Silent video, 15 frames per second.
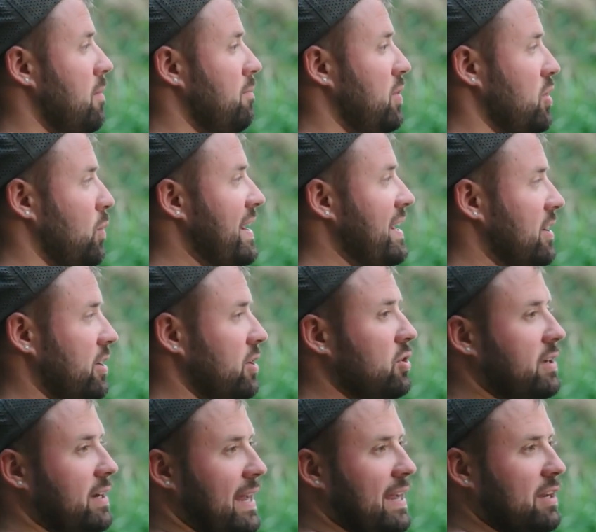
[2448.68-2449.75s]
but the way you got to
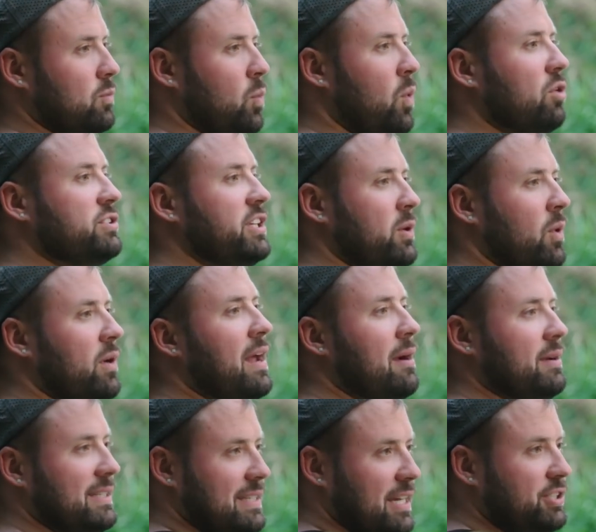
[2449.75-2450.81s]
look at it, what do you want
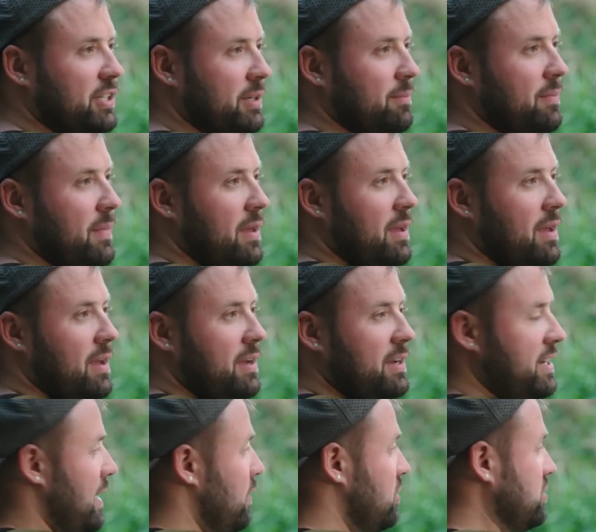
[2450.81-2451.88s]
out your session? Yeah.
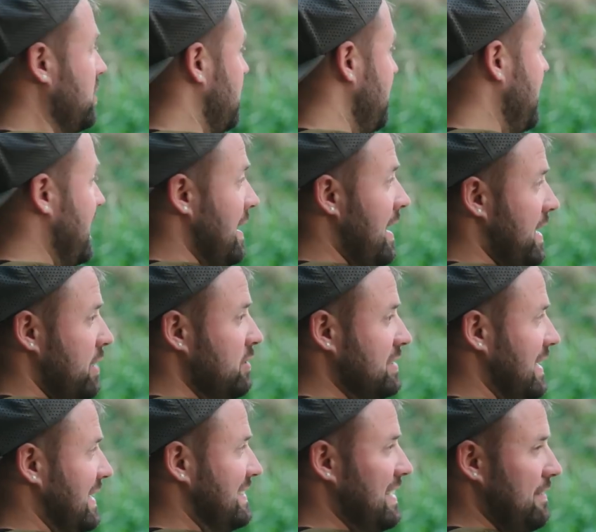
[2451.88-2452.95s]
You know, because at the minute, like you
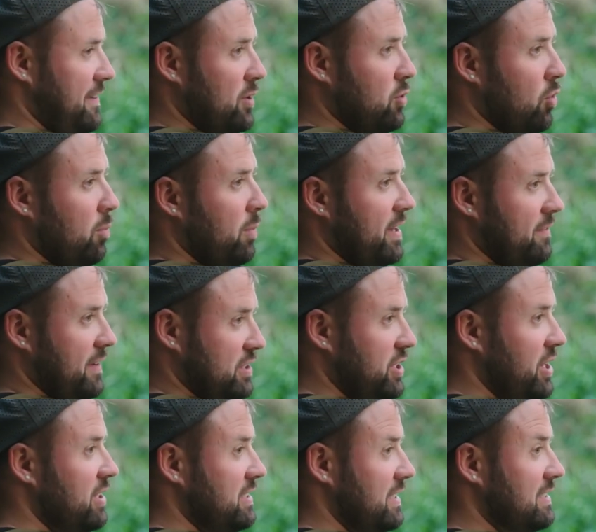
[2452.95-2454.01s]
said, it's difficult, but if it
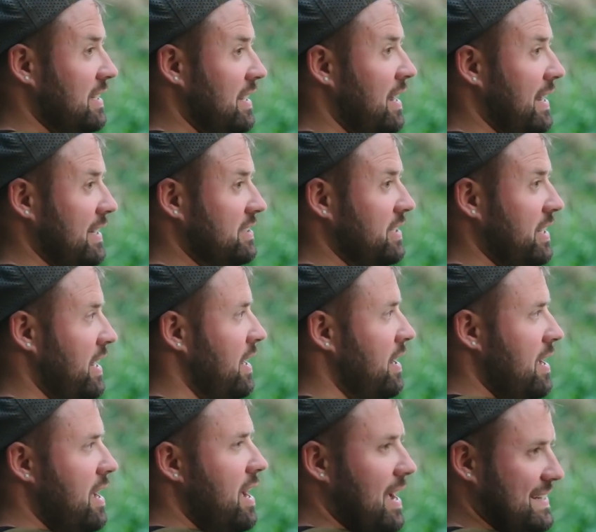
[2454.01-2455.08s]
turns it tonight into
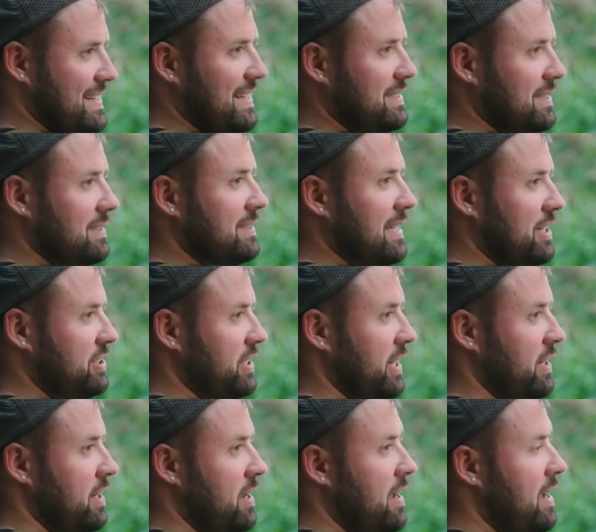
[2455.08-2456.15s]
a decent
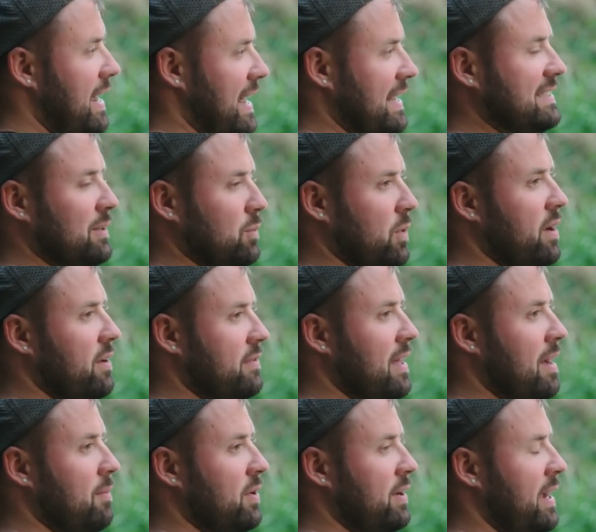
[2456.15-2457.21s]
session, is it worth
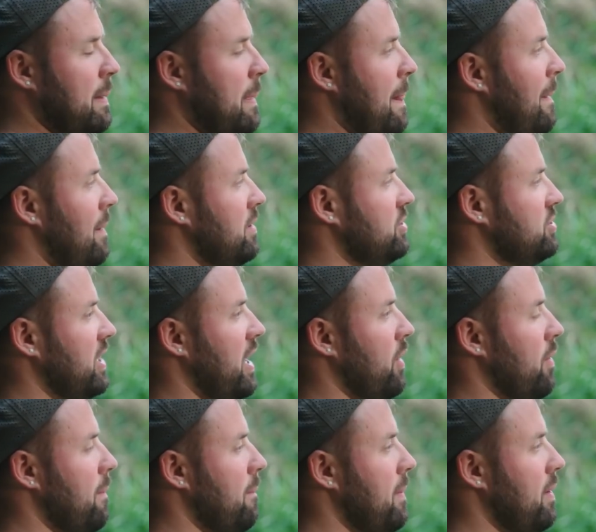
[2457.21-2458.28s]
that money? Yeah, yeah.
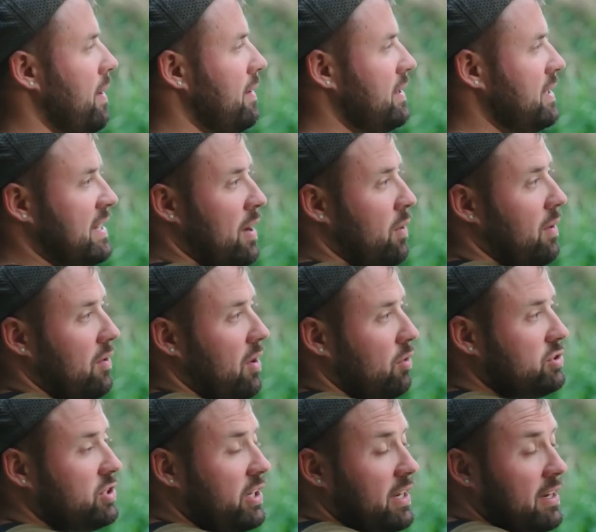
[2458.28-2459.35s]
So, you know,
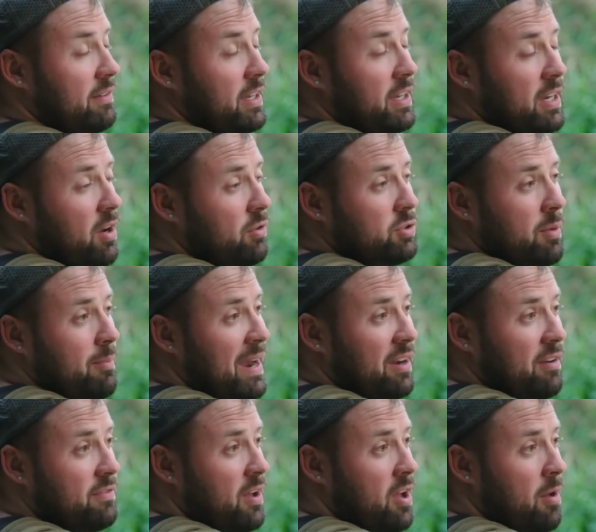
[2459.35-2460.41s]
alternatively, you can go to a
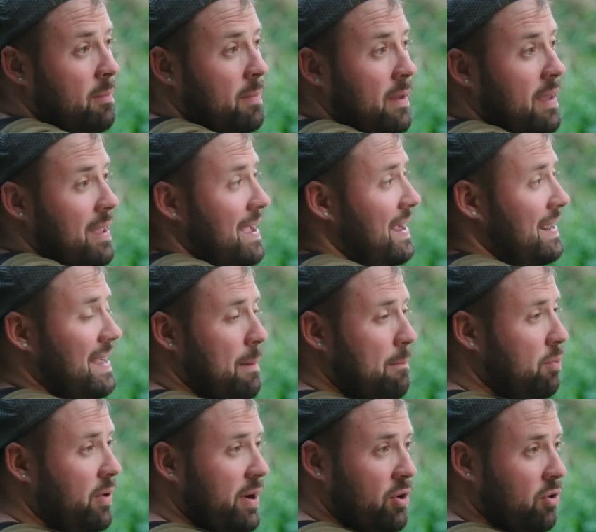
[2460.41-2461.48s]
maggot farm. Again,
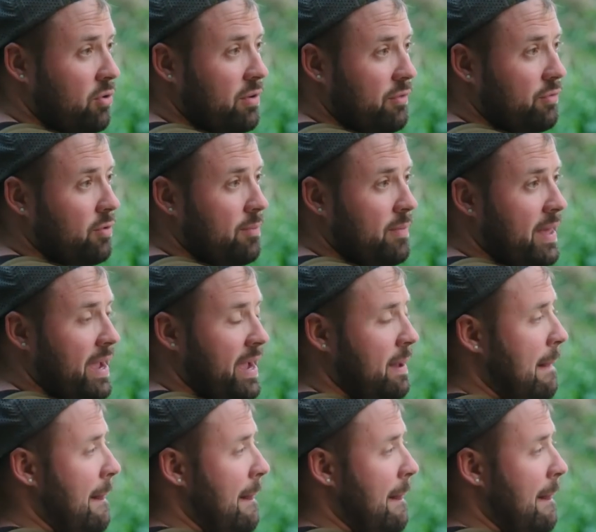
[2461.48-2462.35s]
pre-order it from there.